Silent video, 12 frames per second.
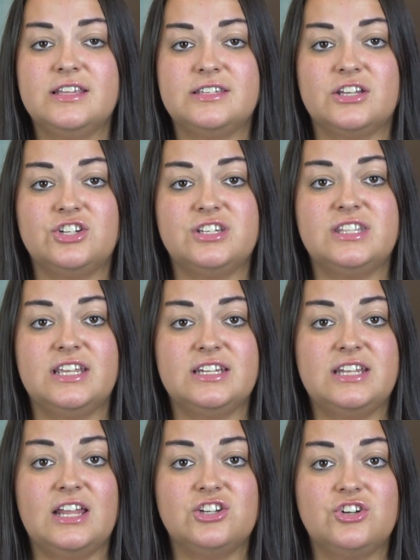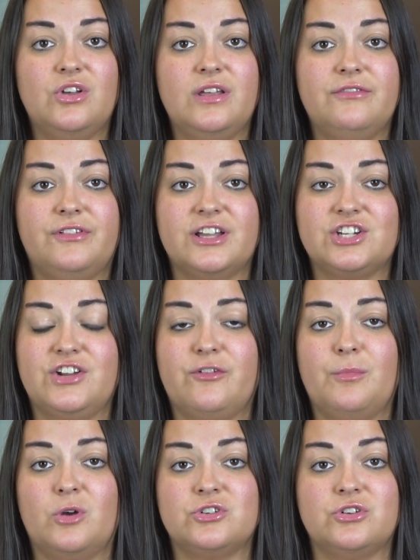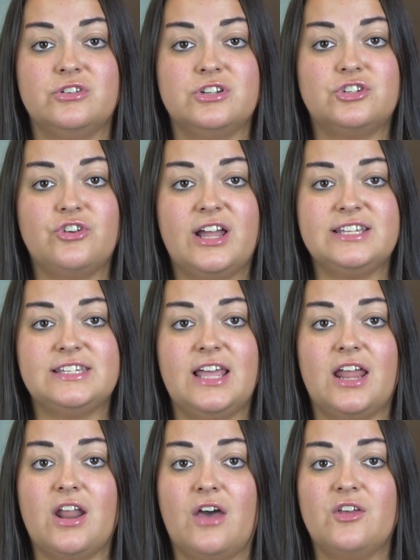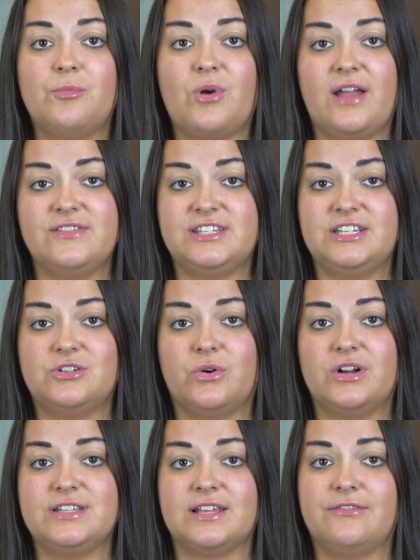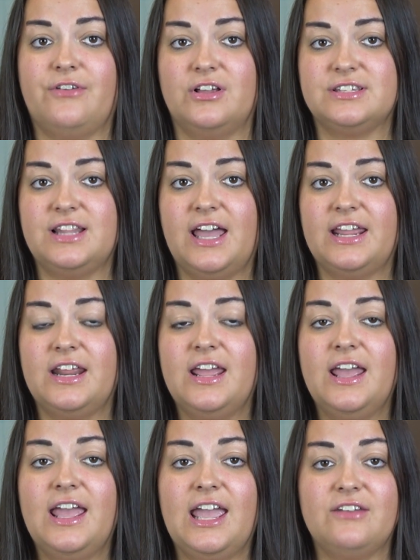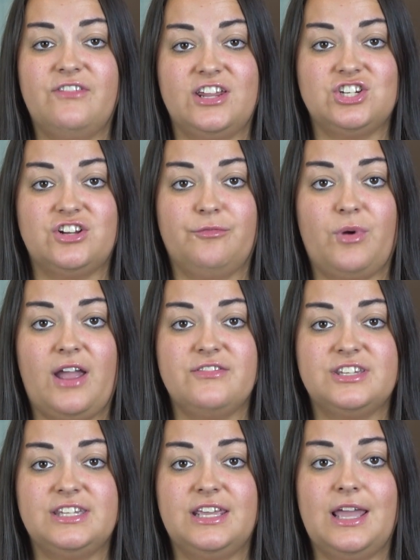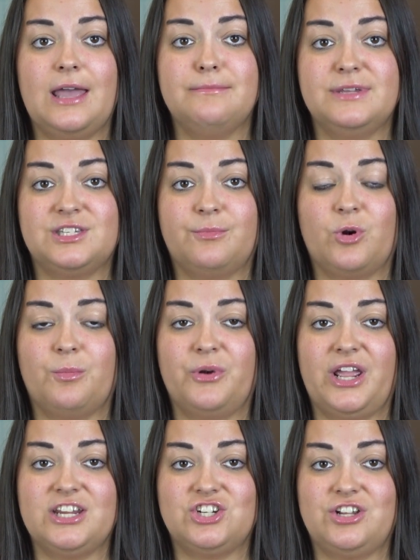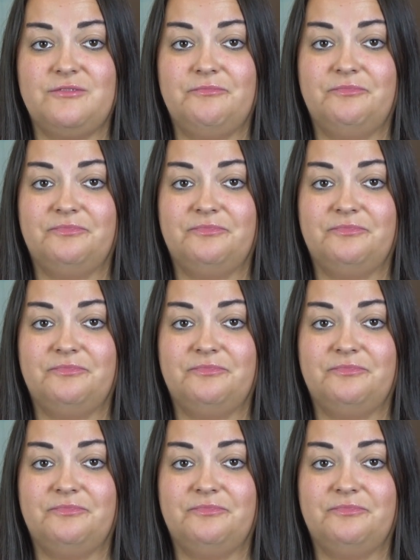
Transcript: such as the intentional infliction of emotional distress and other privacy torts like false light, invasion of privacy, and misappropriation.